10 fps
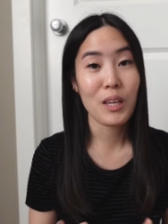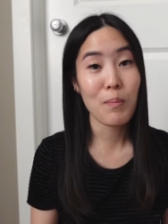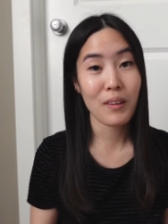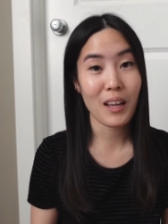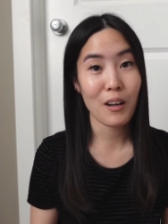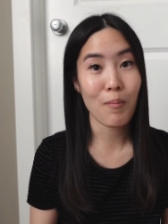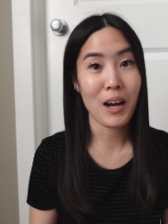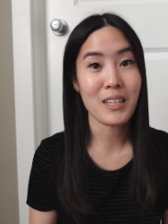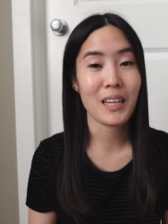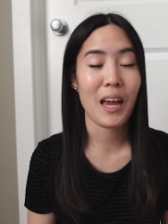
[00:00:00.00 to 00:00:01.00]
keeping that in
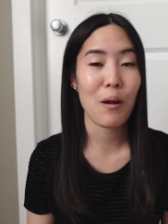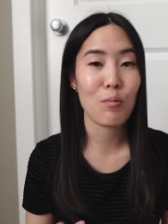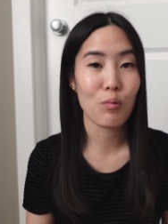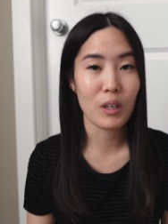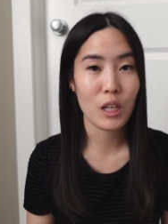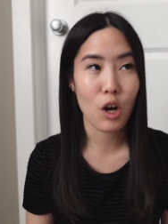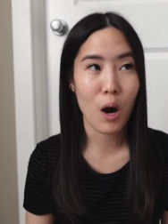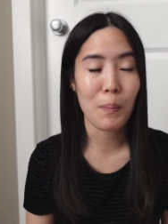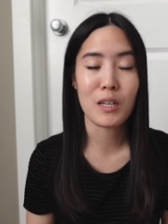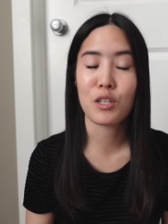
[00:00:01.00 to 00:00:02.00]
mind I can't really
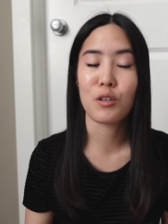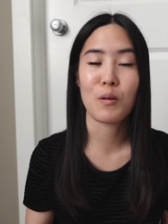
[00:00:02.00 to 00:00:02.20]
comment in